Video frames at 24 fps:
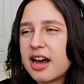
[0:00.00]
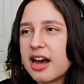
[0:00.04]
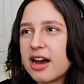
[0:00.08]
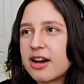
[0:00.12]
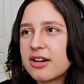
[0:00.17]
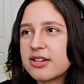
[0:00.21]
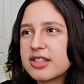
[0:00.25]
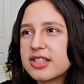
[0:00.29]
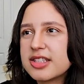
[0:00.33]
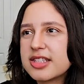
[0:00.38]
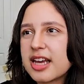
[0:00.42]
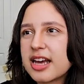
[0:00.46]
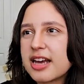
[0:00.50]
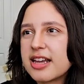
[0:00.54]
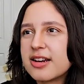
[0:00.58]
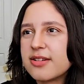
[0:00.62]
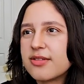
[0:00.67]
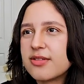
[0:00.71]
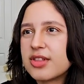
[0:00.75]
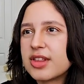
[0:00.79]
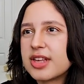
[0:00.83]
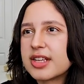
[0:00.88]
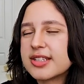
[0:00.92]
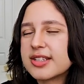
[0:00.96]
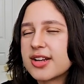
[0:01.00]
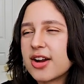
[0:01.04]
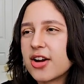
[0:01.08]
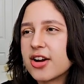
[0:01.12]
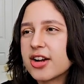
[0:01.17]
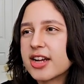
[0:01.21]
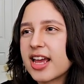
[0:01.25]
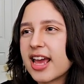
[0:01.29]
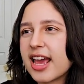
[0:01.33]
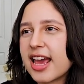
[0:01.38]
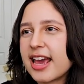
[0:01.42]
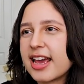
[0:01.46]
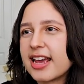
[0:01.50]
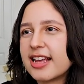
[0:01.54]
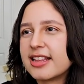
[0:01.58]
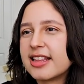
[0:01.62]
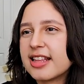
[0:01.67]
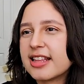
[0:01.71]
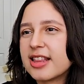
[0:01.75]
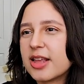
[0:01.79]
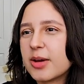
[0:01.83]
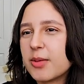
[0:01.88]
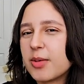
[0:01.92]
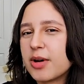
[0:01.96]
outside of this arcade
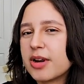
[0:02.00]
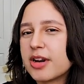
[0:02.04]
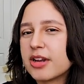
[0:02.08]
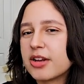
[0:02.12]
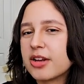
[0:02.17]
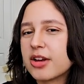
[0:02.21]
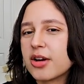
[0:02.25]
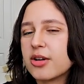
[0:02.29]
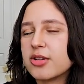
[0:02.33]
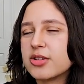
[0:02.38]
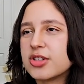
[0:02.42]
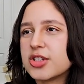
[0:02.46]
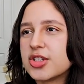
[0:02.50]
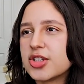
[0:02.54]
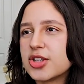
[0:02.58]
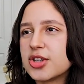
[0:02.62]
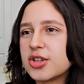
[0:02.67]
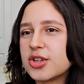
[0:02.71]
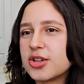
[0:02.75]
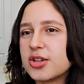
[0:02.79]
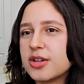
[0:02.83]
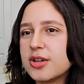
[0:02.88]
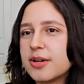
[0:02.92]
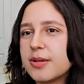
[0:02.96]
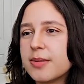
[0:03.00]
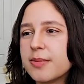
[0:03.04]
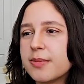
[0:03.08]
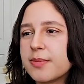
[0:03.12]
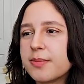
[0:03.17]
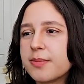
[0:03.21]
that they want to go to.